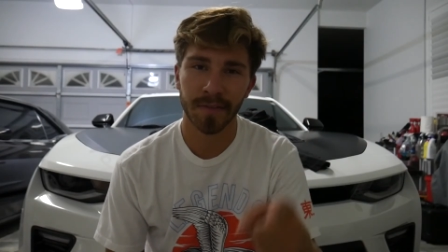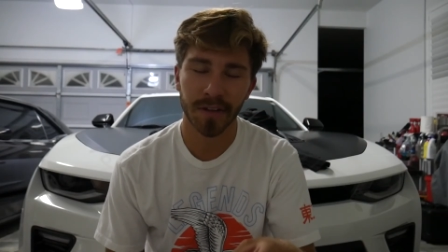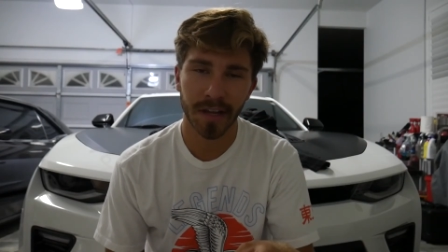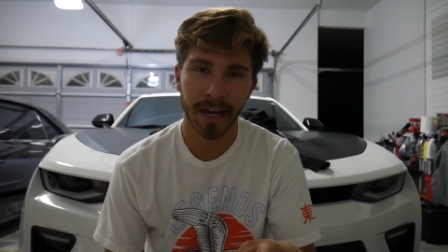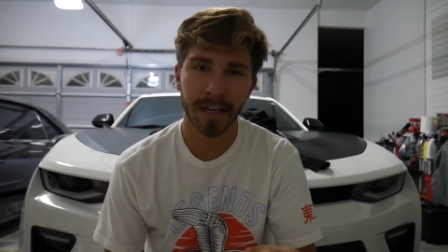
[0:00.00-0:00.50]
a
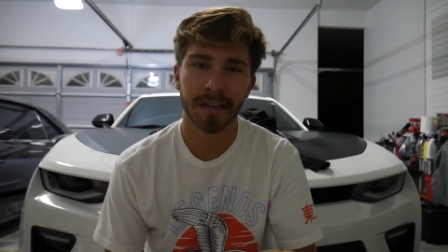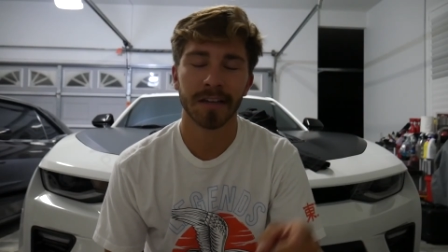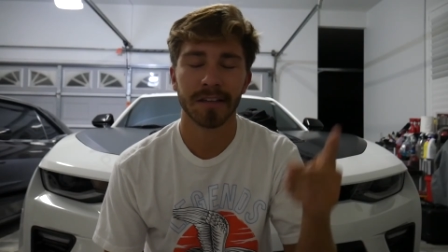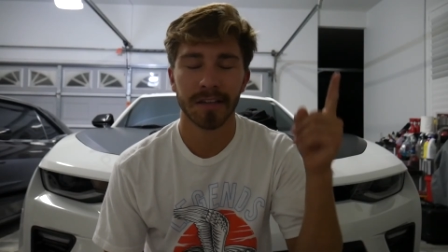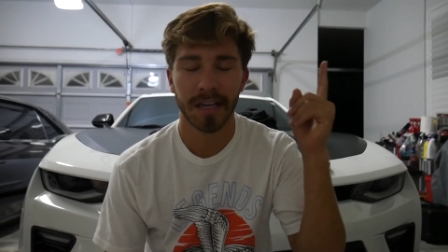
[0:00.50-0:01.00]
like,
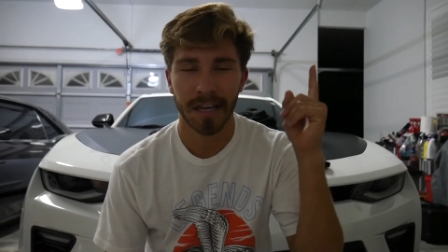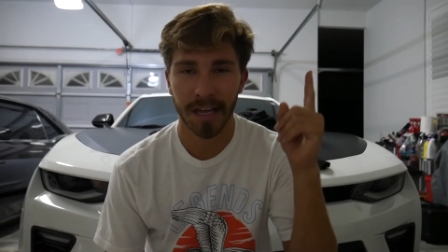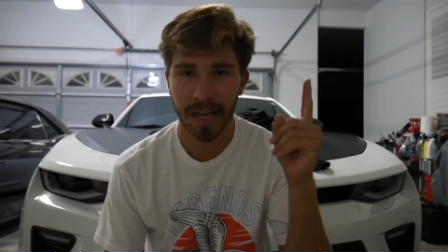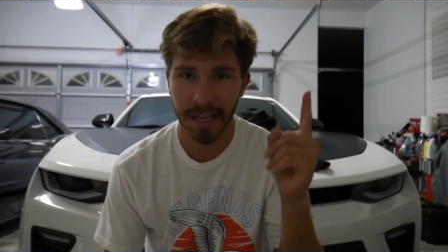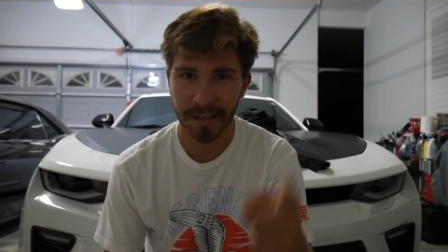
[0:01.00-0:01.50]

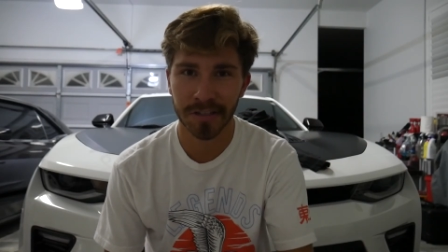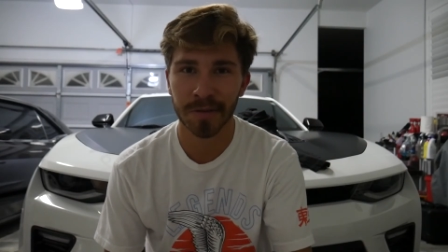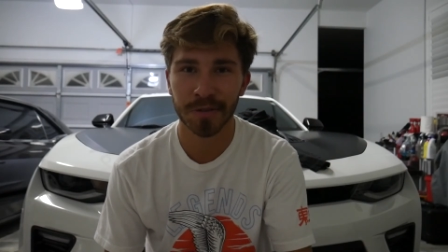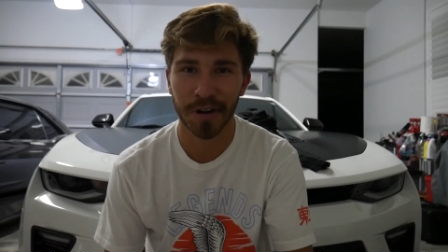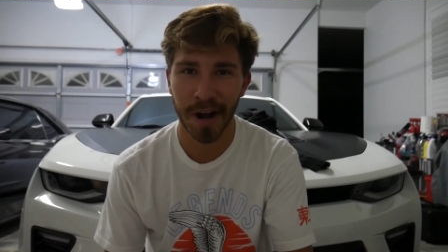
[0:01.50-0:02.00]
hit the
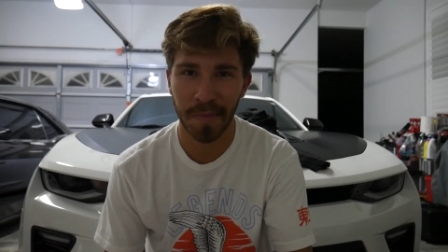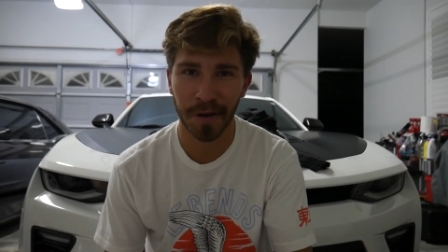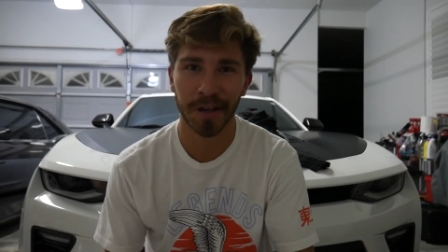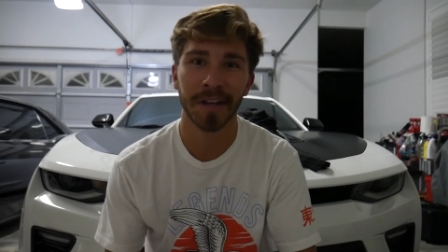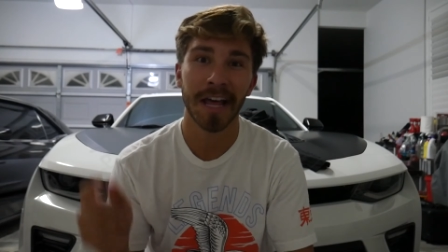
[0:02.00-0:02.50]
subscribe
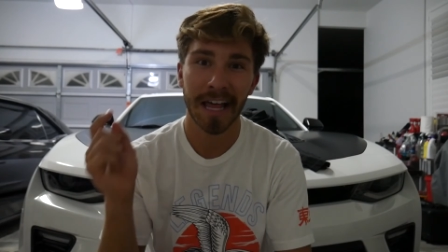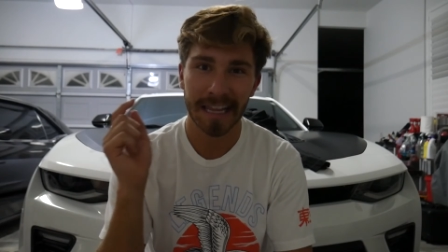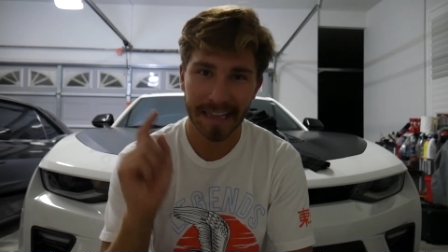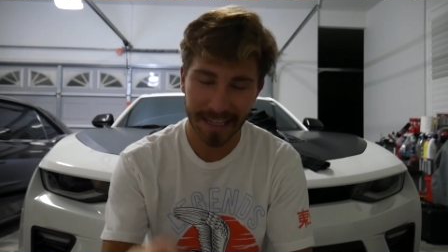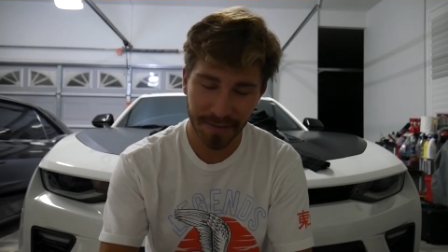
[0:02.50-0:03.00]
button,
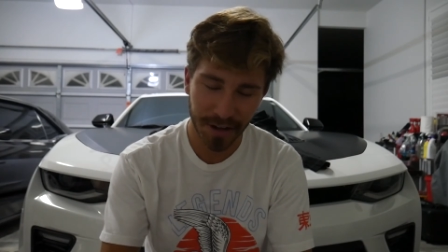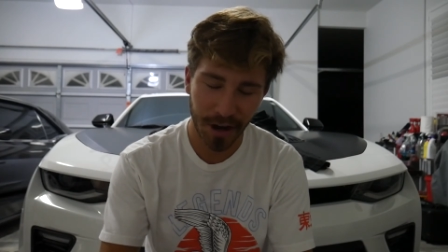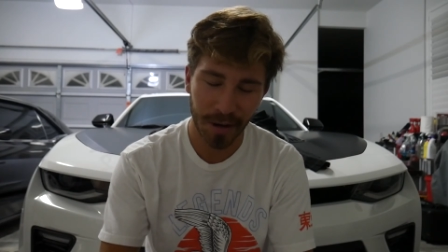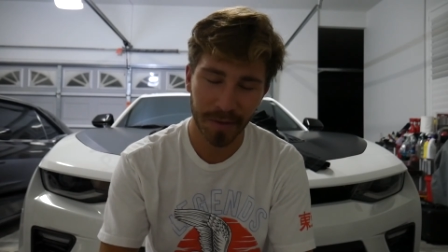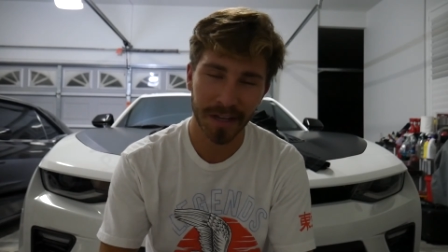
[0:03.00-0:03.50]
leave a
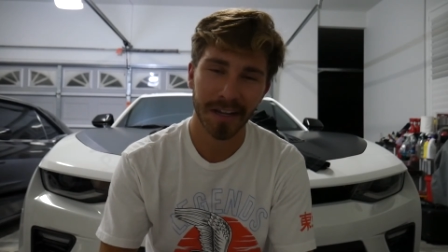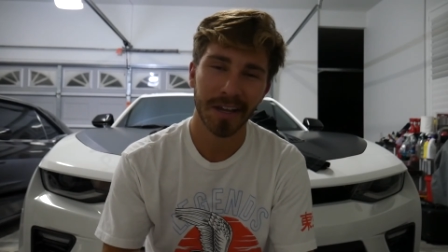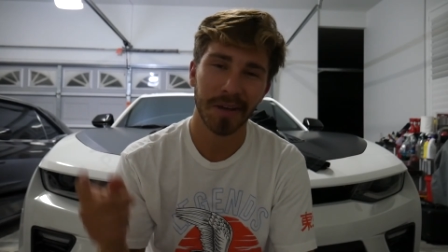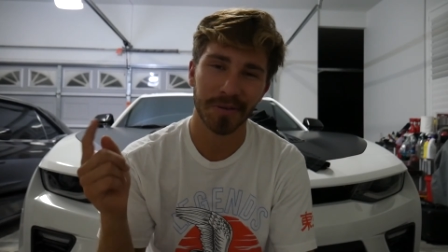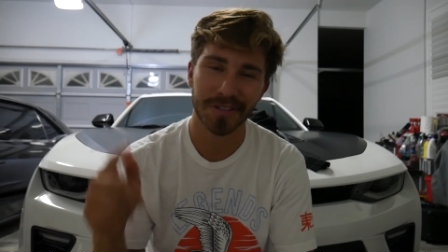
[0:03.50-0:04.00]
comment,
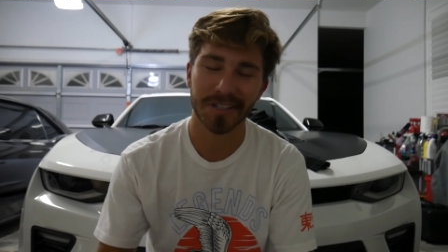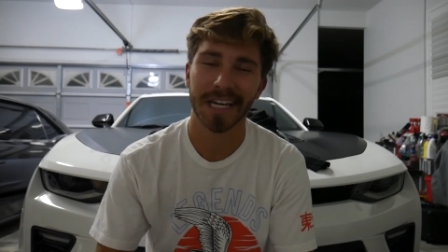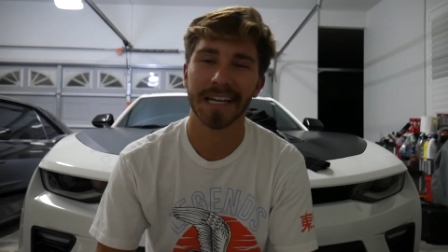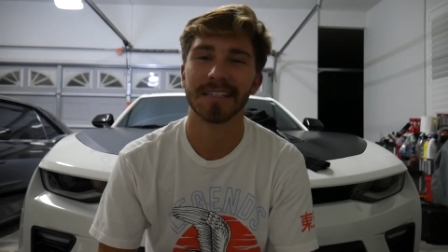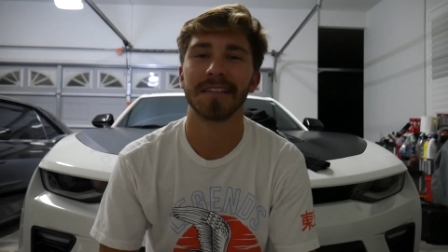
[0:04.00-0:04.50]
and we'll see
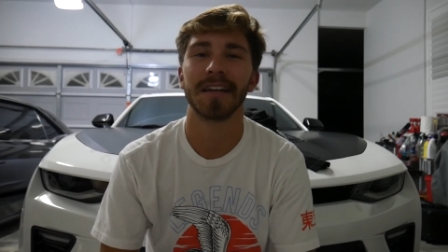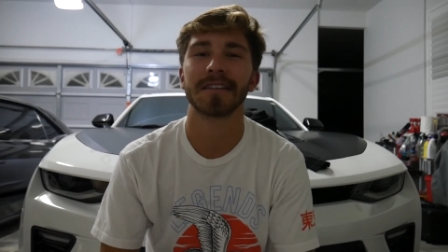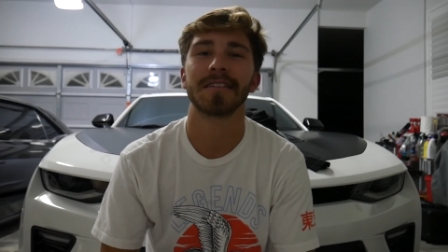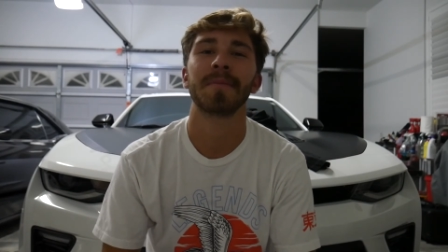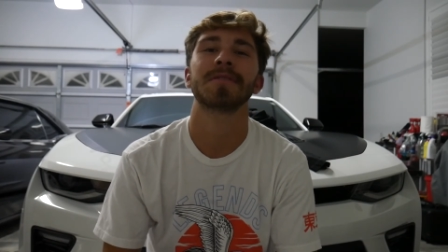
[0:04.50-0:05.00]
you guys in the
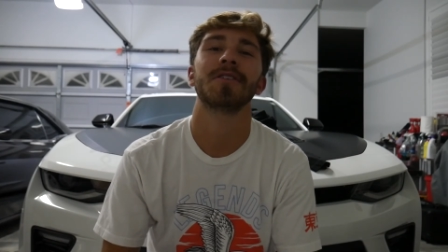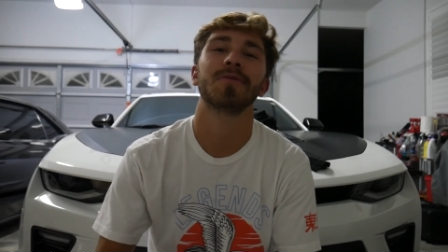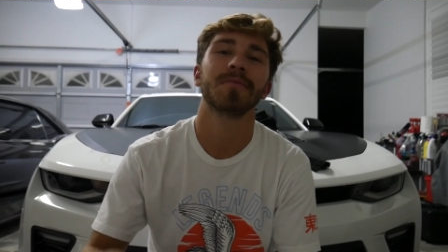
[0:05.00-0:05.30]
next episode.